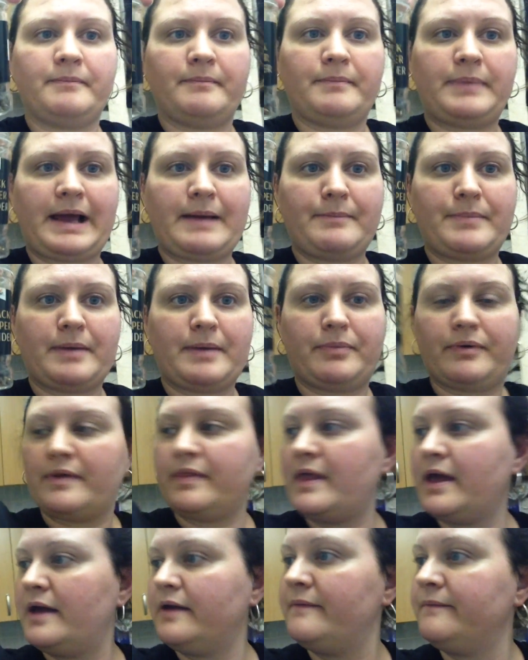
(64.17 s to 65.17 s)
black pepper
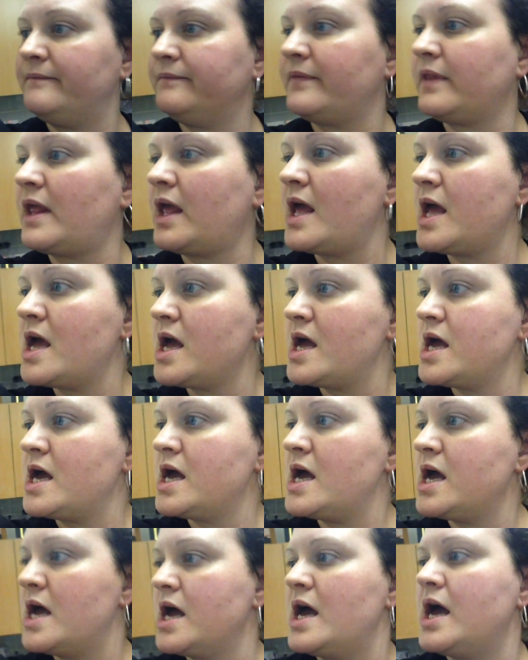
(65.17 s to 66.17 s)
in there
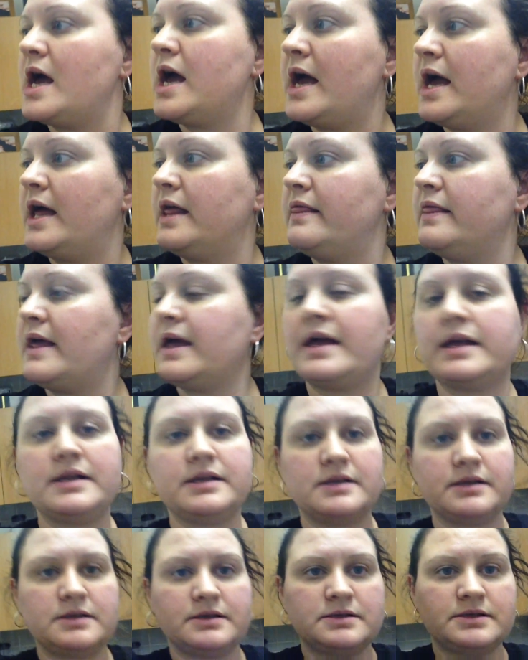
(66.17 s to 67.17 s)
and
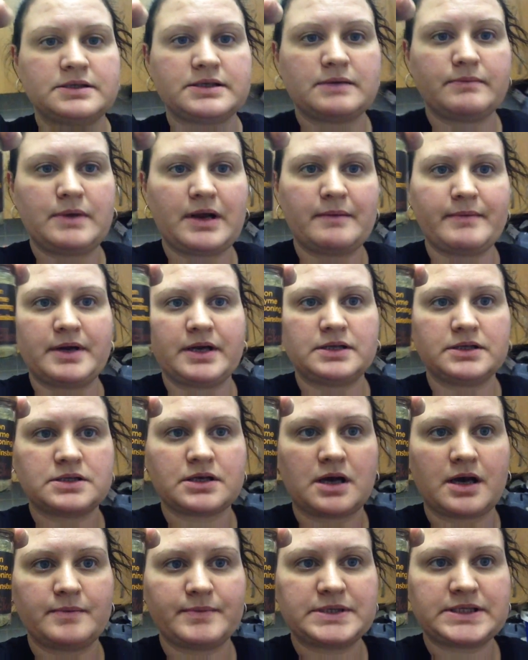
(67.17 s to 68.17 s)
then some lemon and
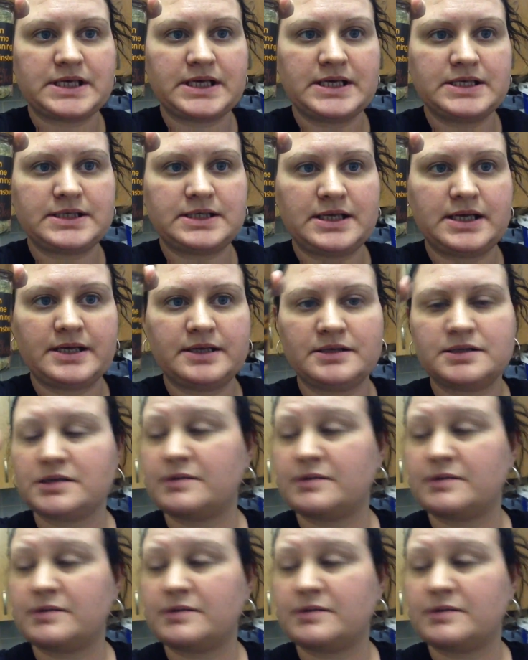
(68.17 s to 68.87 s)
thyme seasoning.